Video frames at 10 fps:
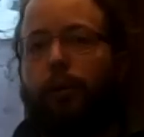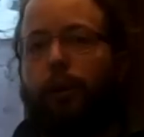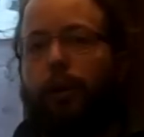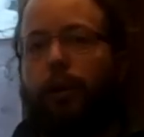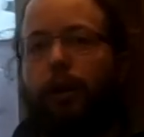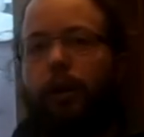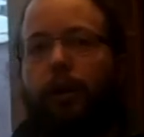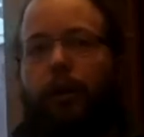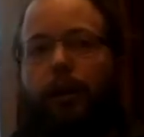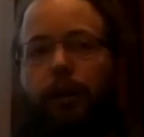were
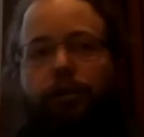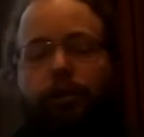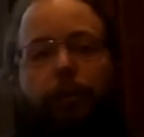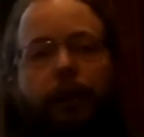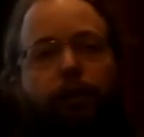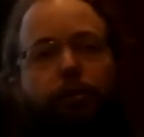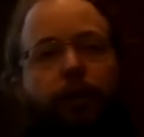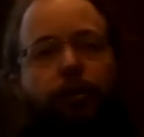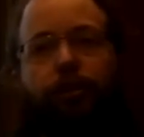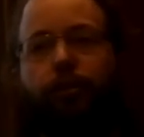extremely
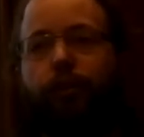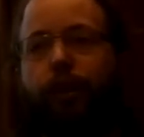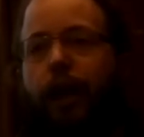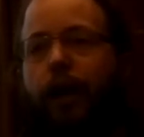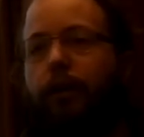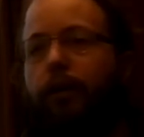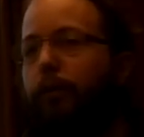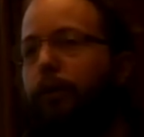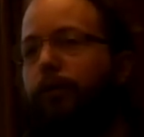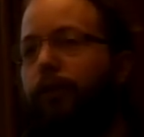expensive and
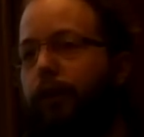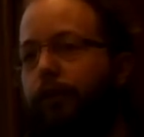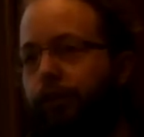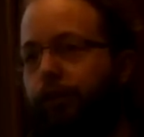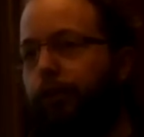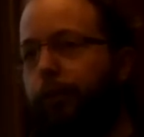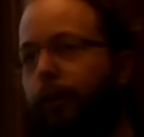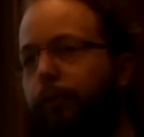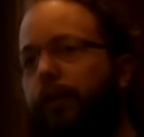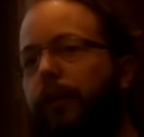they weren't very efficient to
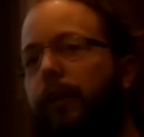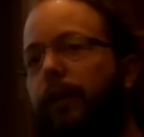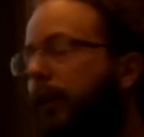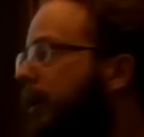begin with.